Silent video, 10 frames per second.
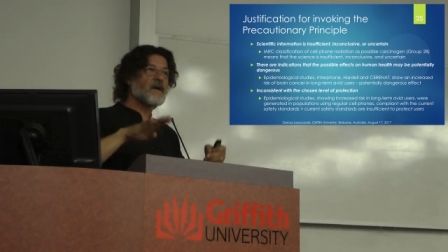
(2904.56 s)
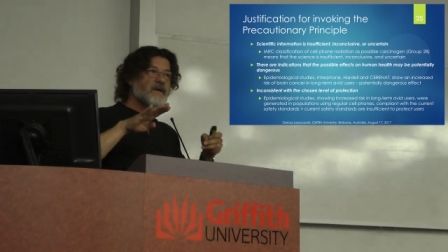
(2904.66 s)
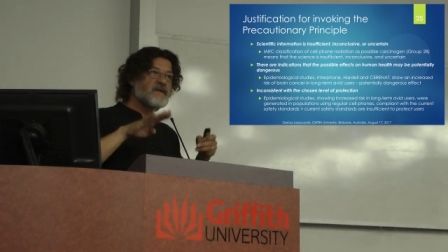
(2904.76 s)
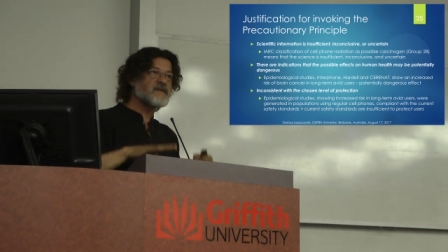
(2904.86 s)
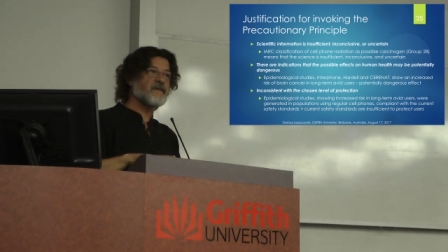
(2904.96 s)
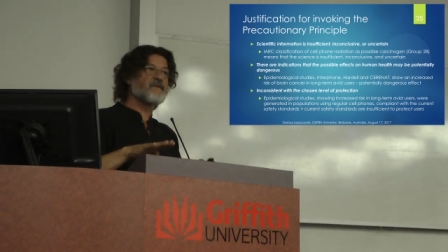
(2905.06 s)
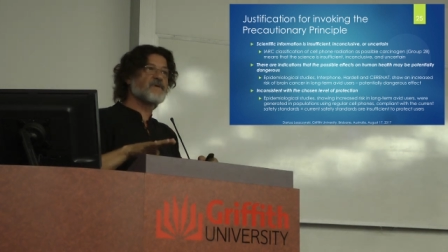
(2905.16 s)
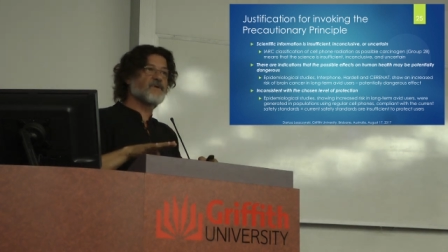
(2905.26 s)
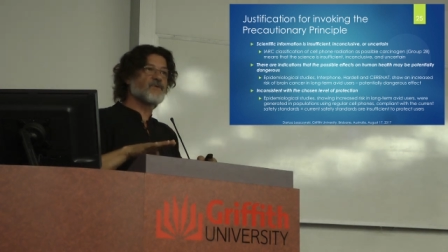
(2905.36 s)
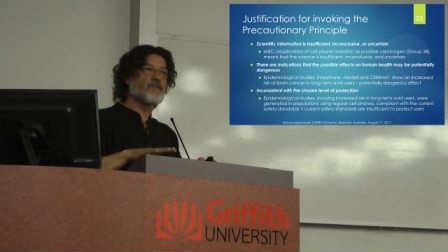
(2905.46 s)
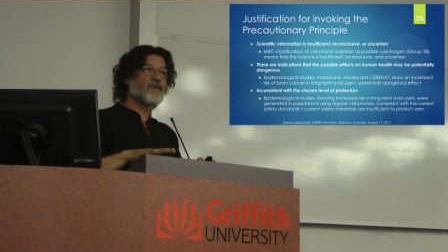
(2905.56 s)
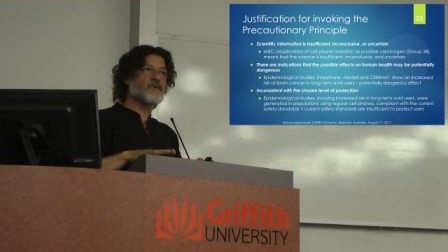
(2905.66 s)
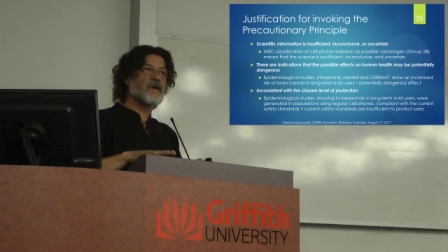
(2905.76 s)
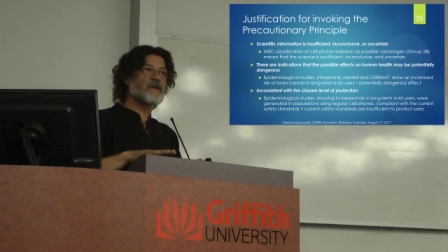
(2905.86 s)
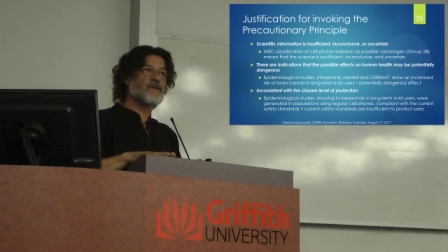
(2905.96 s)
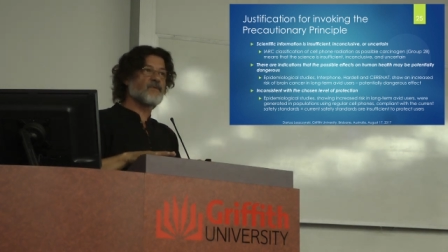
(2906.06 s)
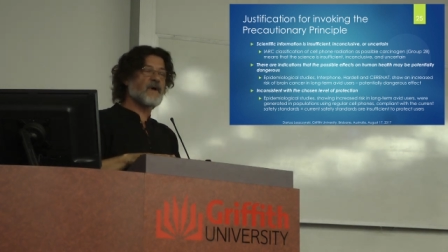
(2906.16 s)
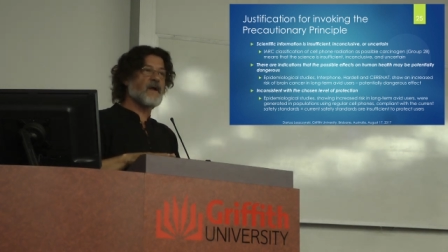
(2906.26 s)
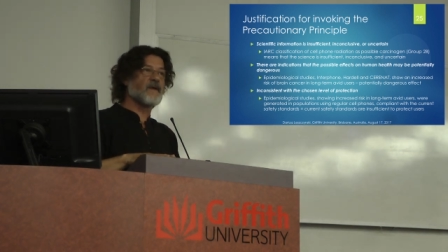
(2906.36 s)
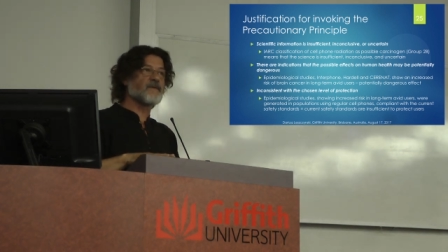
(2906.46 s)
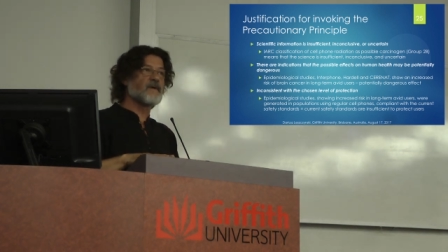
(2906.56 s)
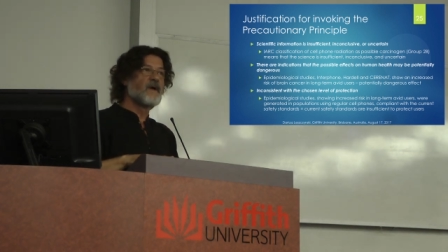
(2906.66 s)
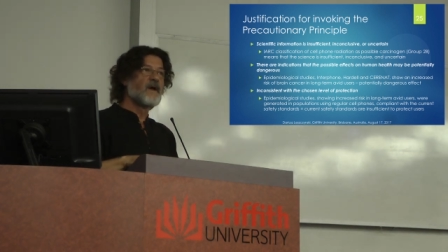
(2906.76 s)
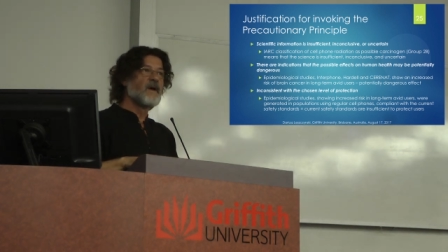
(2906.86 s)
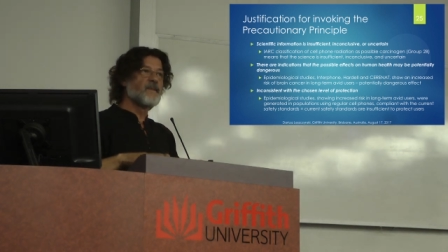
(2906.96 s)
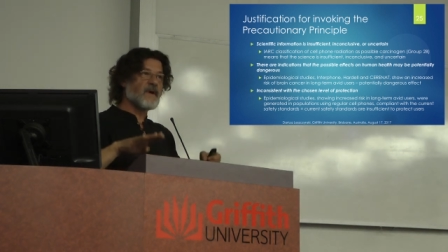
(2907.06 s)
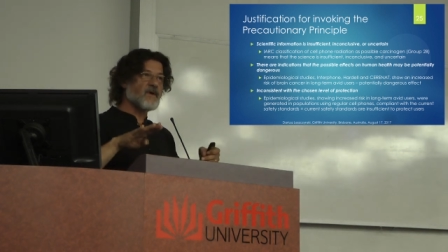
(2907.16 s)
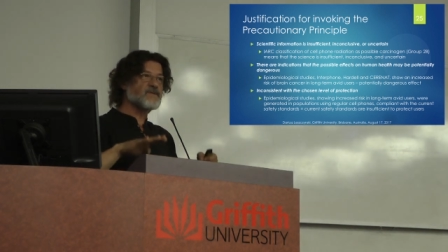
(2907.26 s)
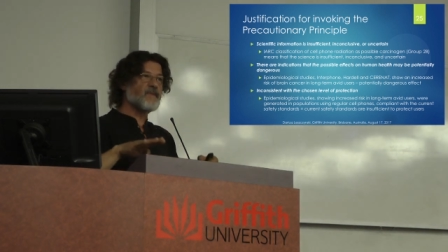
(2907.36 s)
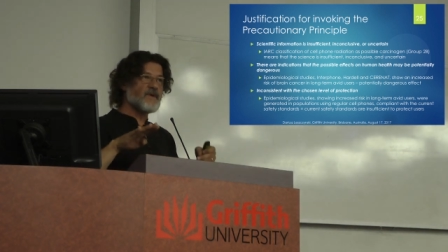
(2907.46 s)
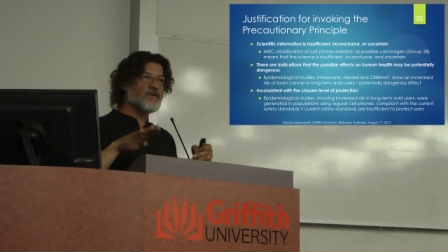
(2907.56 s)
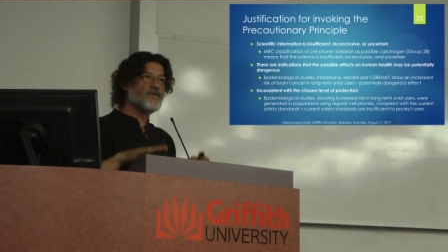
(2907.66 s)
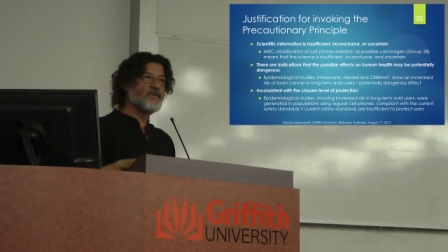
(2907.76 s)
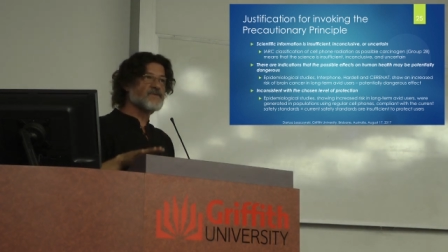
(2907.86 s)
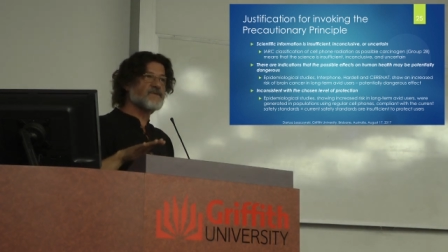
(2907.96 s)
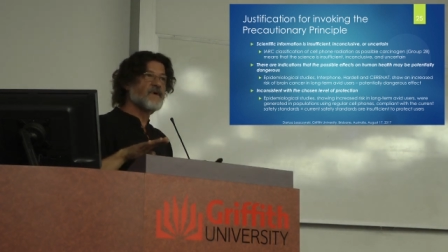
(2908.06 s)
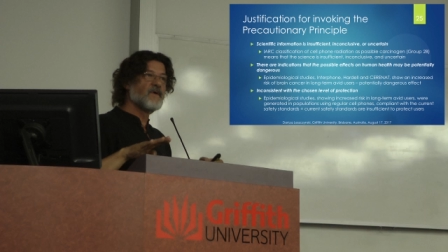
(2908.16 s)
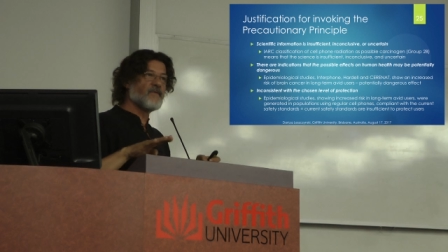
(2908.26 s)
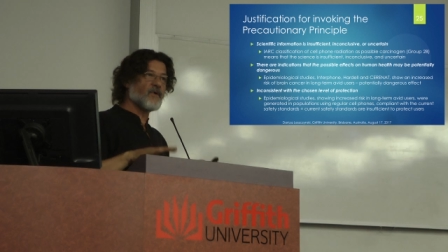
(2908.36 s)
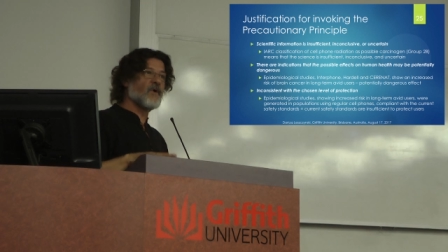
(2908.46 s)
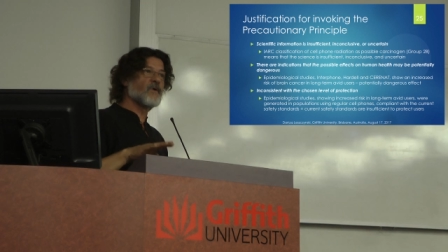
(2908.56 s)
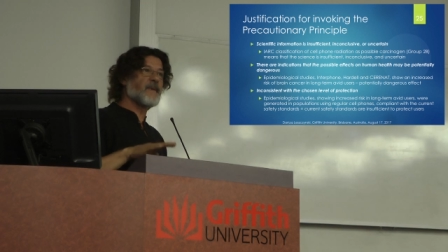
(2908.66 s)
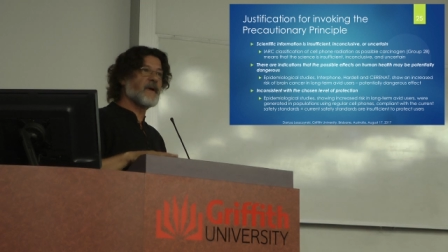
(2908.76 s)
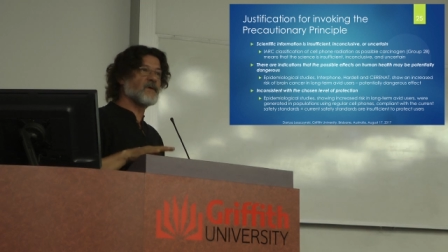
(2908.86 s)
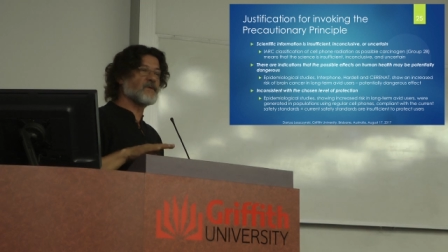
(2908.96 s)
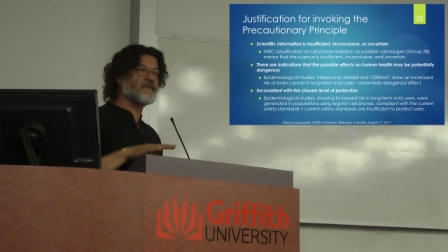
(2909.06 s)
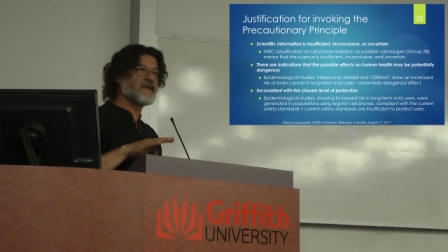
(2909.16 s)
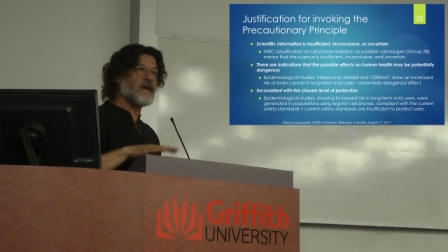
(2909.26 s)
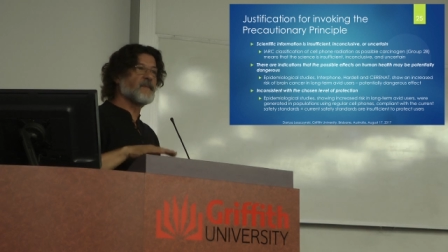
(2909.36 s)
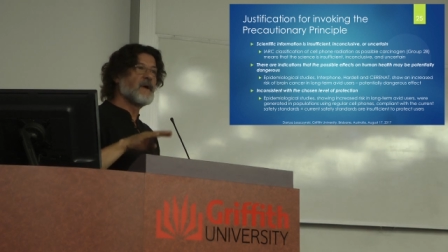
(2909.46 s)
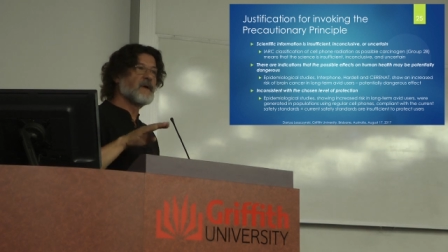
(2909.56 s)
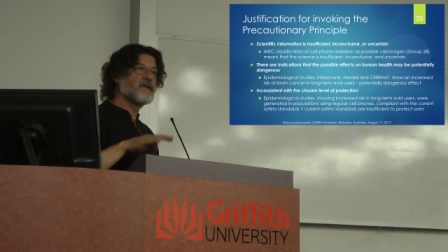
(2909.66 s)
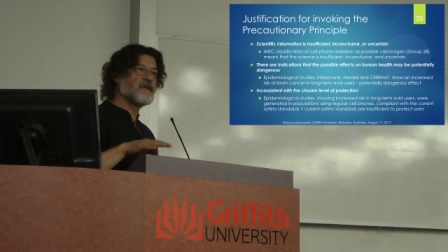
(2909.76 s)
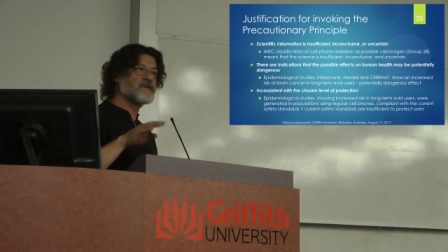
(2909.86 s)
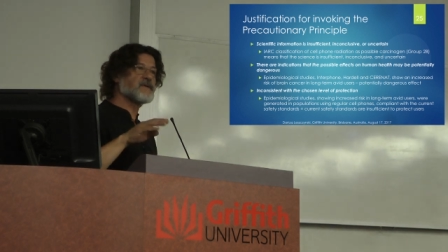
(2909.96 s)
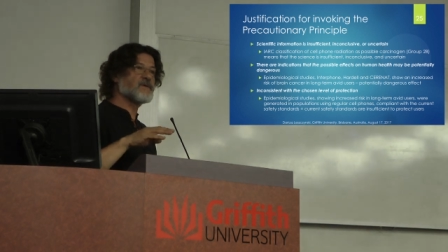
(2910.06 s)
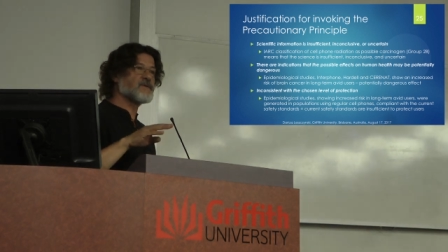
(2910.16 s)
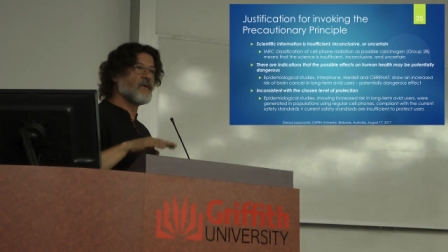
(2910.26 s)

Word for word: are insufficient to protect your health because when you use for long period of time this